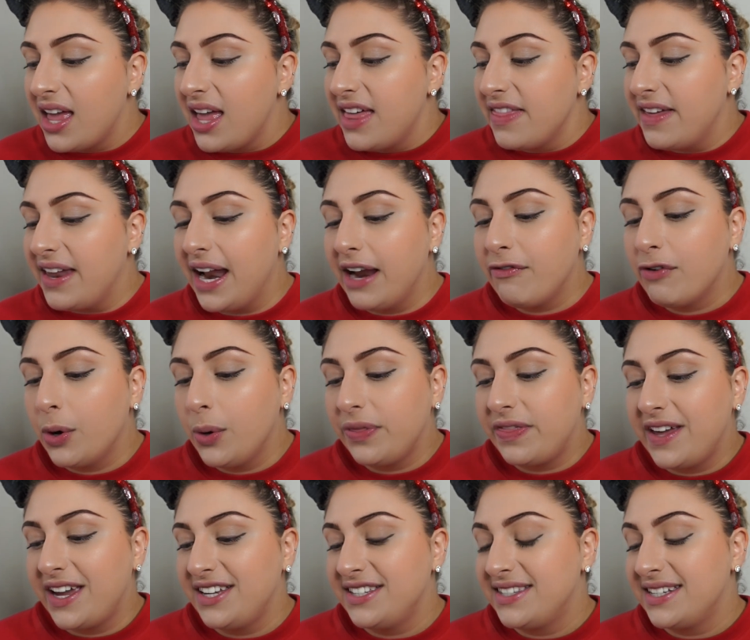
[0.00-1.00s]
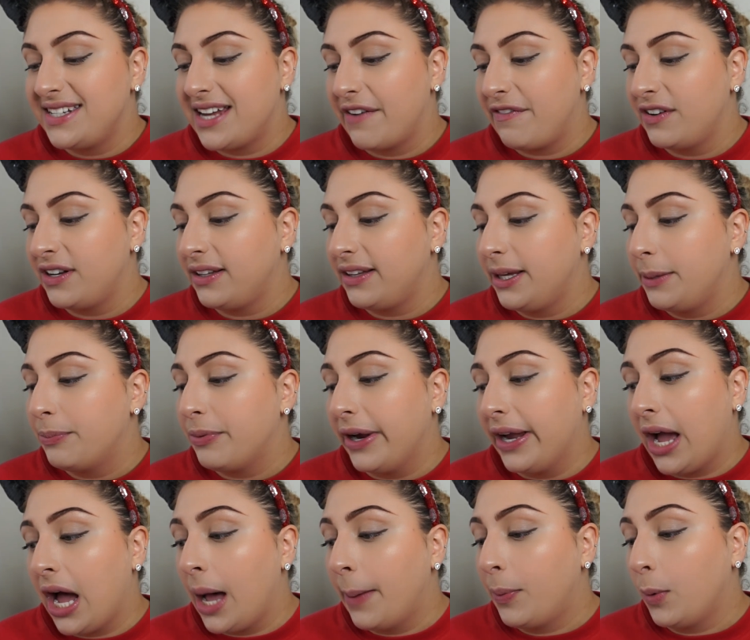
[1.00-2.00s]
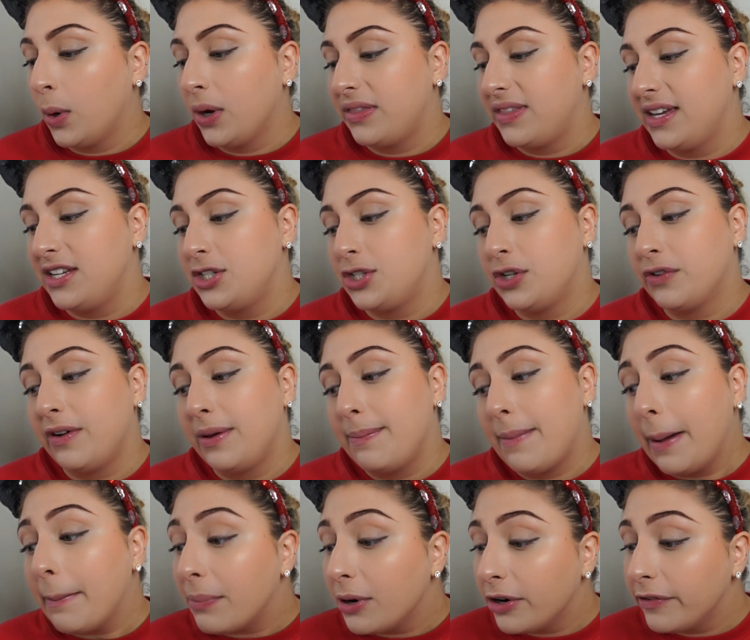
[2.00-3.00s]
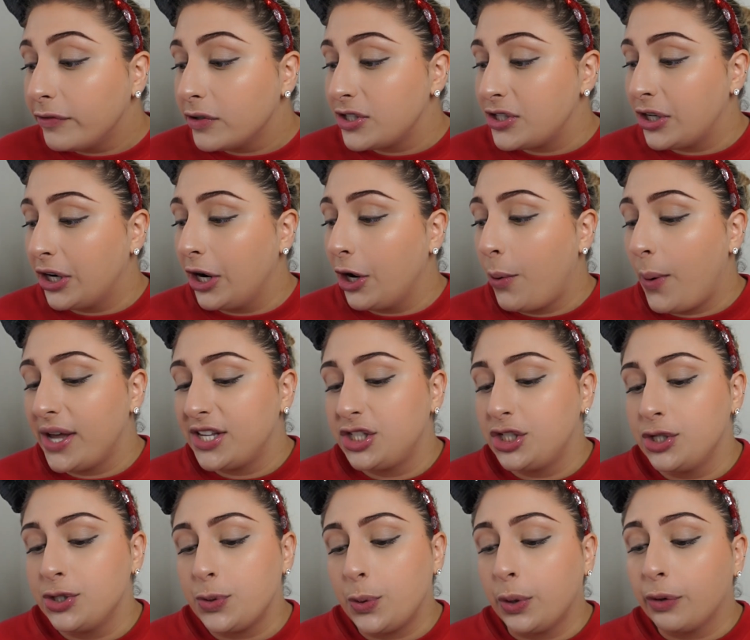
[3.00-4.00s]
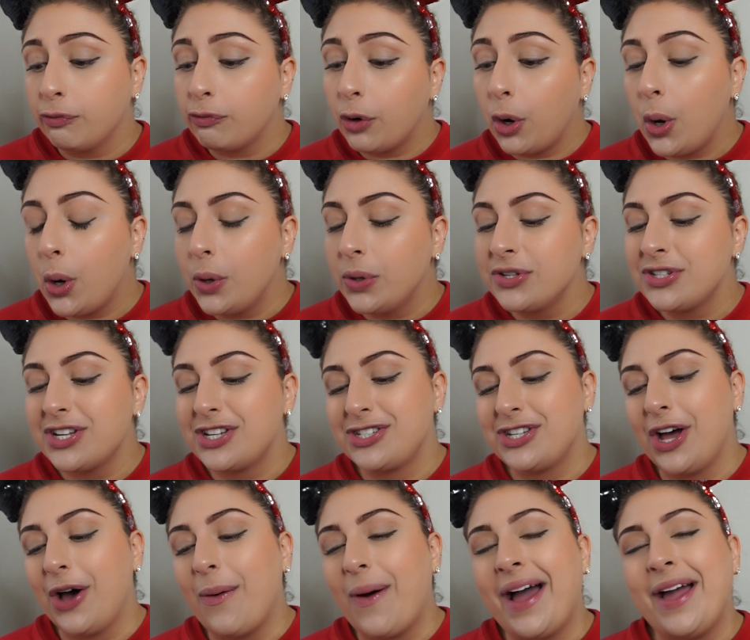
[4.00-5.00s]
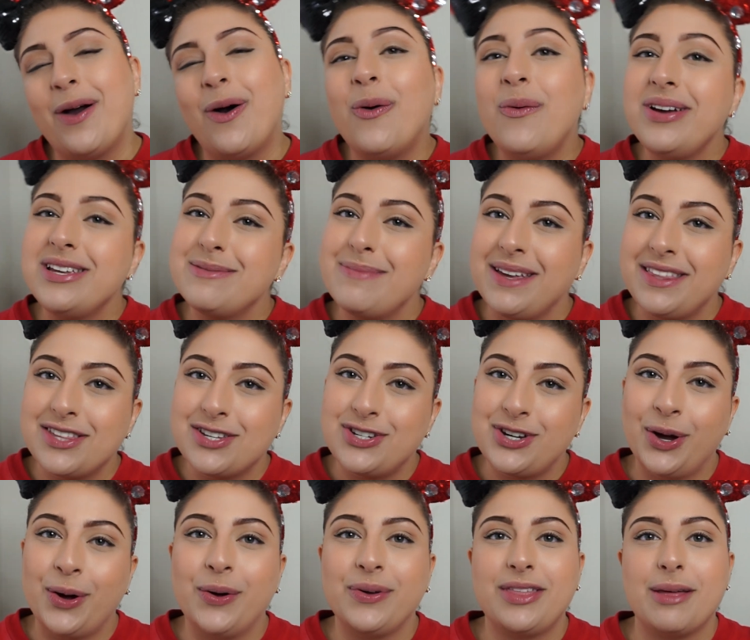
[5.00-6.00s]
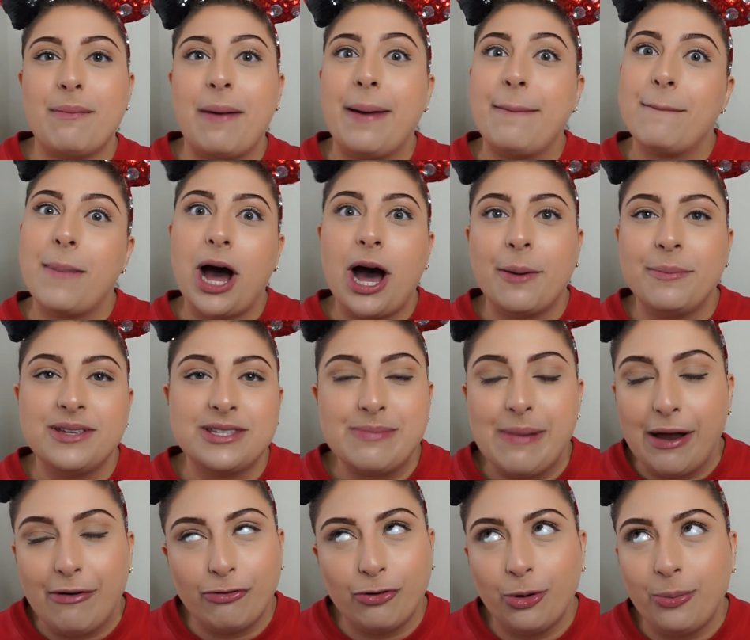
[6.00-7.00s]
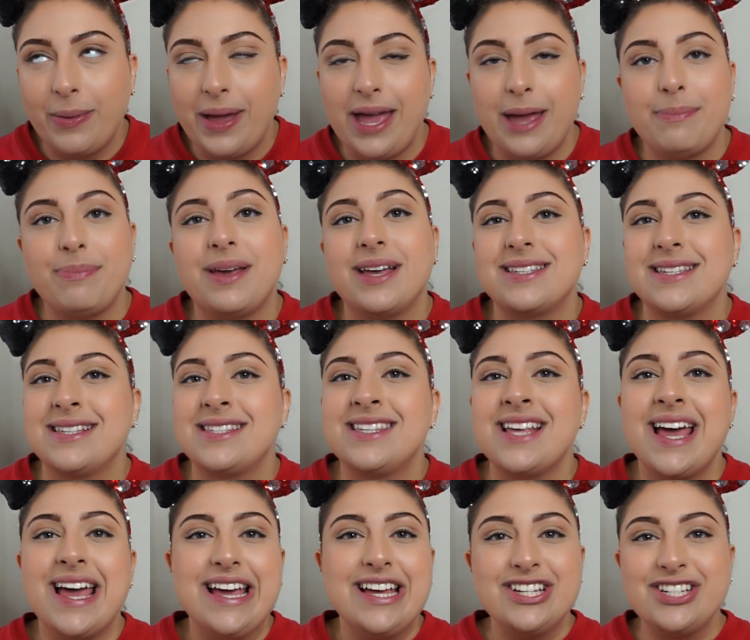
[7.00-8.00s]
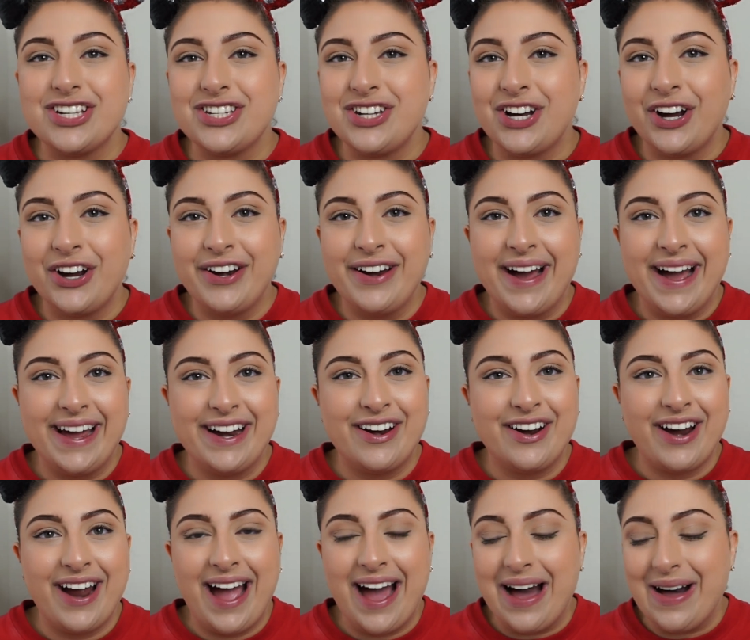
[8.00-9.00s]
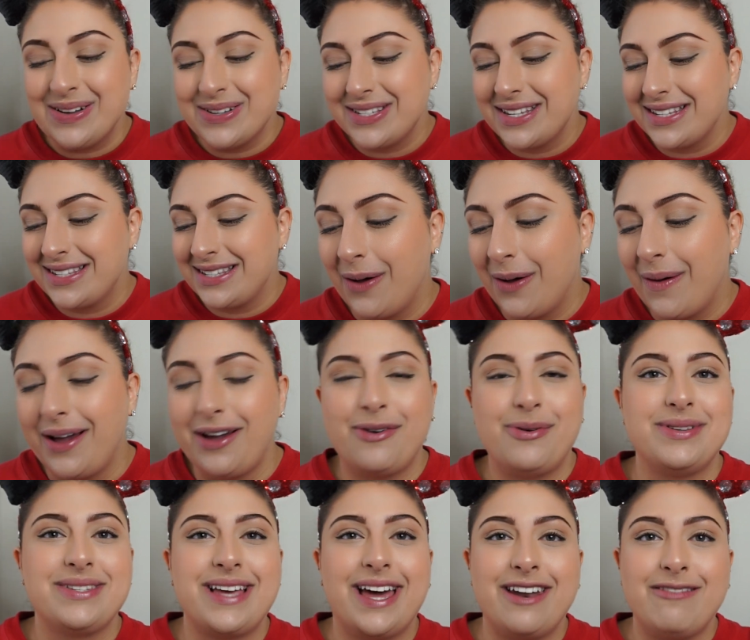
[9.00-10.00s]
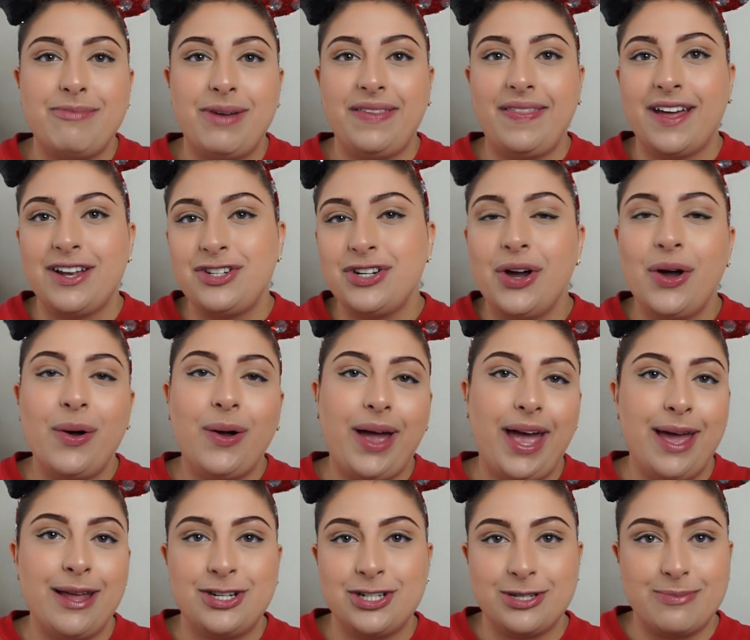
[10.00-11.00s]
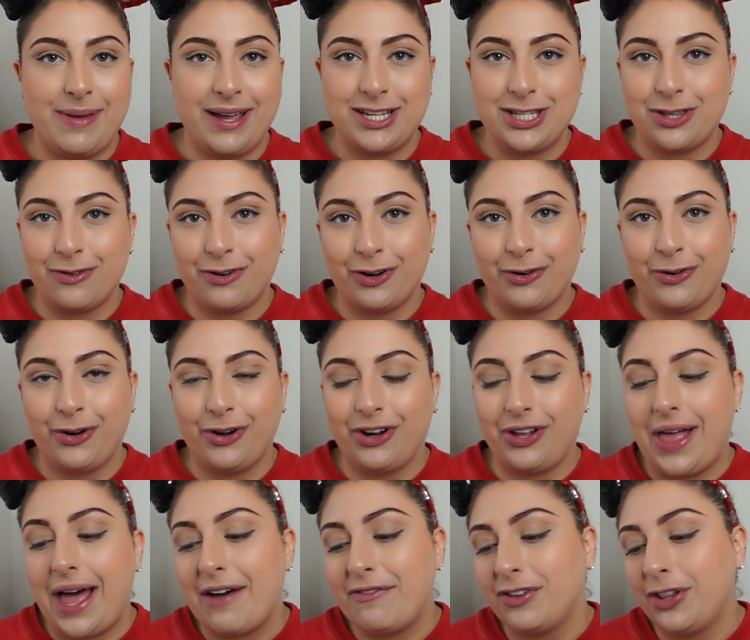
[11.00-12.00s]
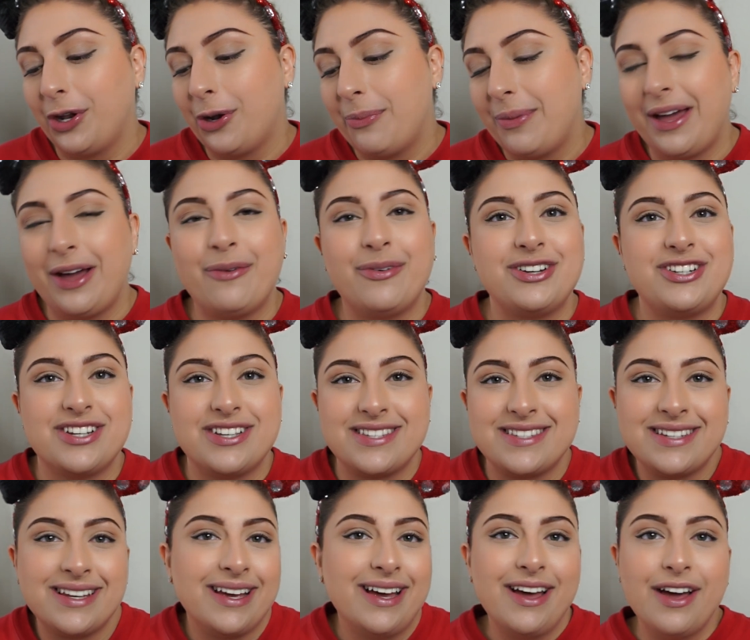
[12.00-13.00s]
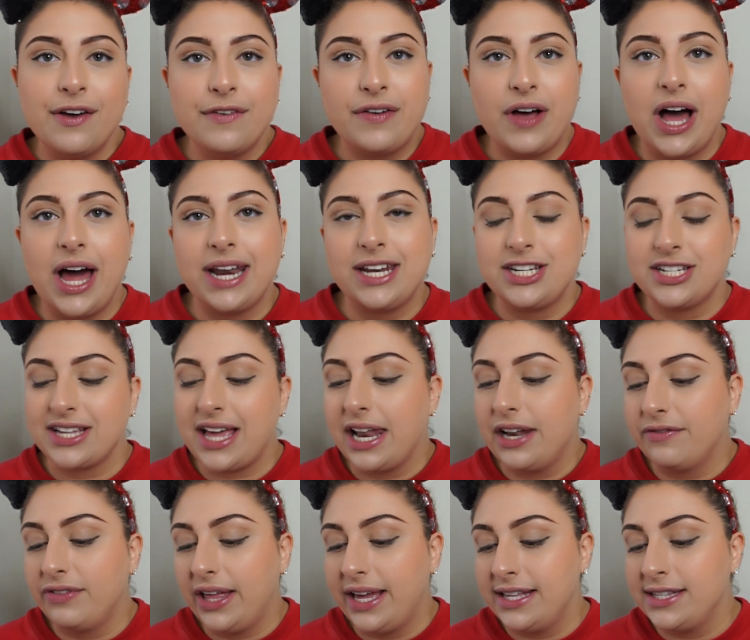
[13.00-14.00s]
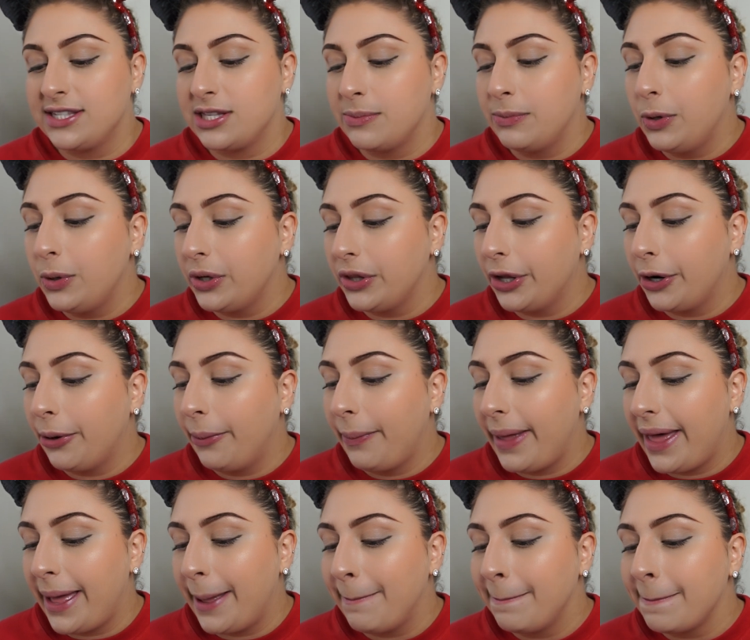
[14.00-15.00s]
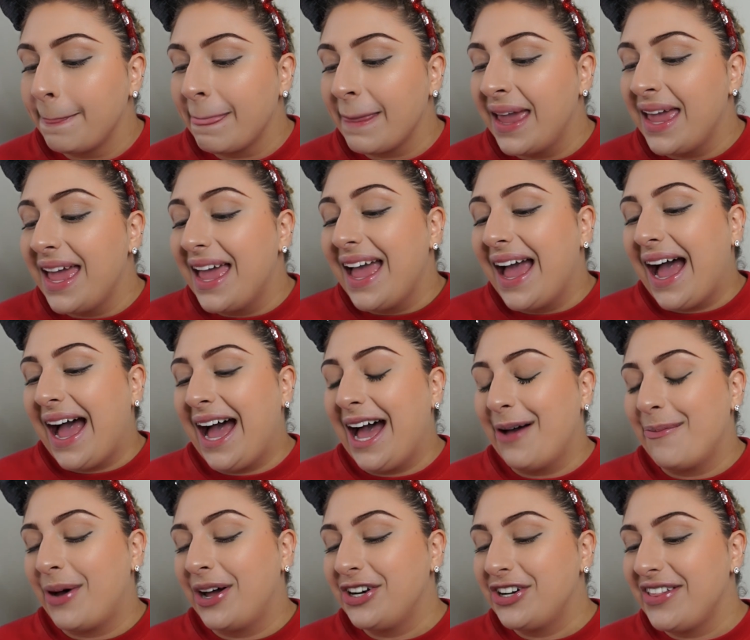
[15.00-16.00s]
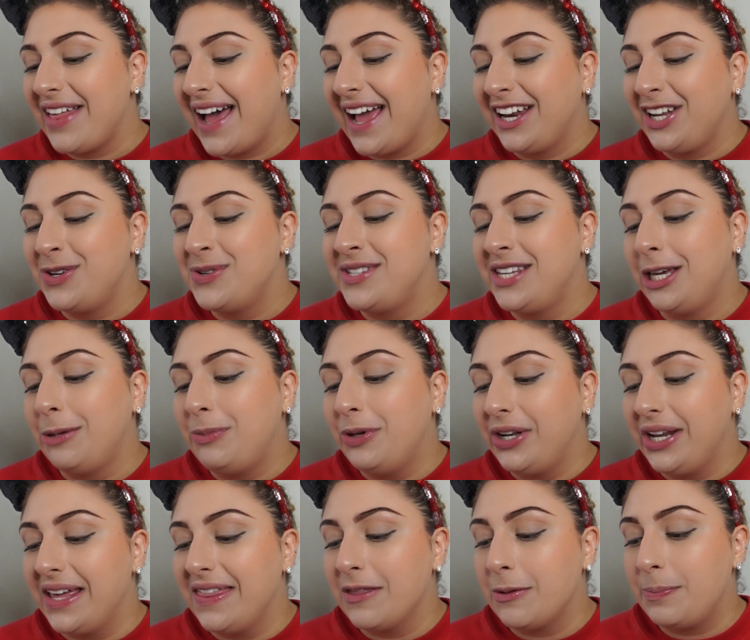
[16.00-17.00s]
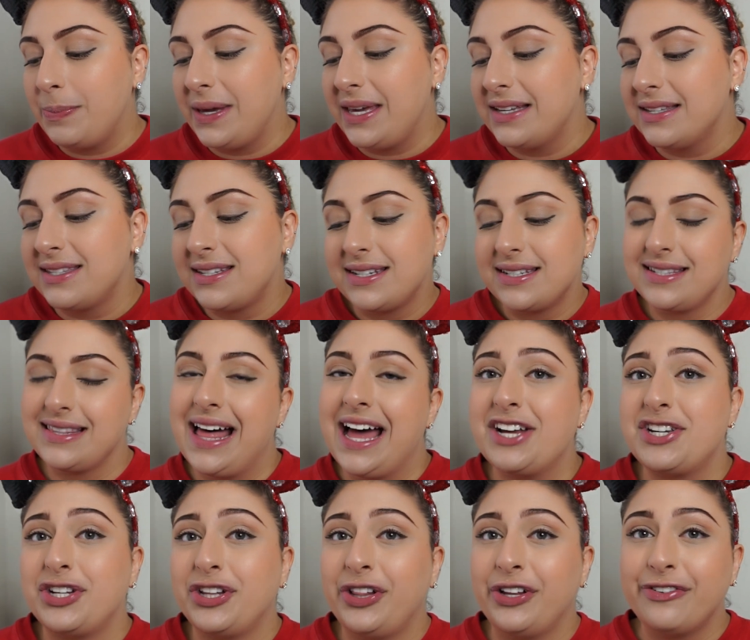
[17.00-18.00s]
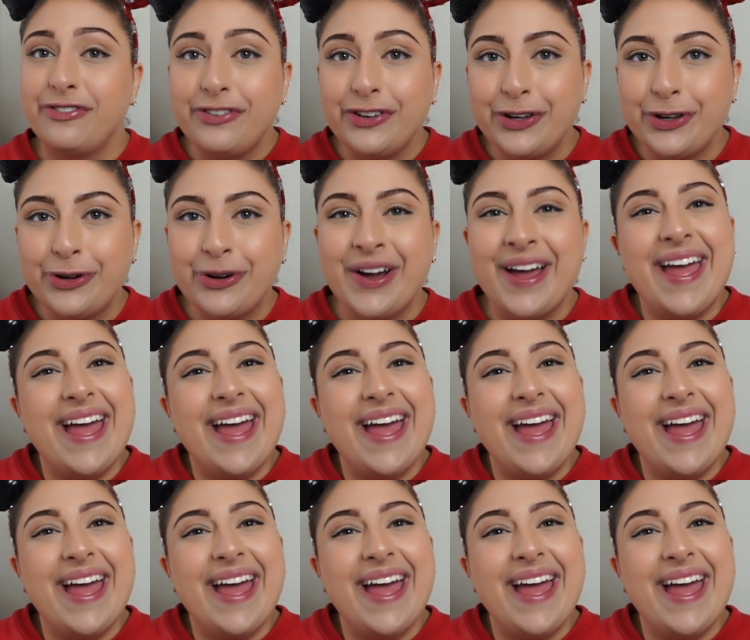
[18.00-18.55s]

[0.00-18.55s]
Then I wrote things to definitely bring up or things to remember for certain questions or roles. So I always make the joke that my mom is my roommate because it's just her and I in our house. I always kind of make that joke. It just makes the recruiter laugh a little bit, which is fun. It just kind of lightens the mood a little bit. Under that, you see Beauty and the Beast / LeFou.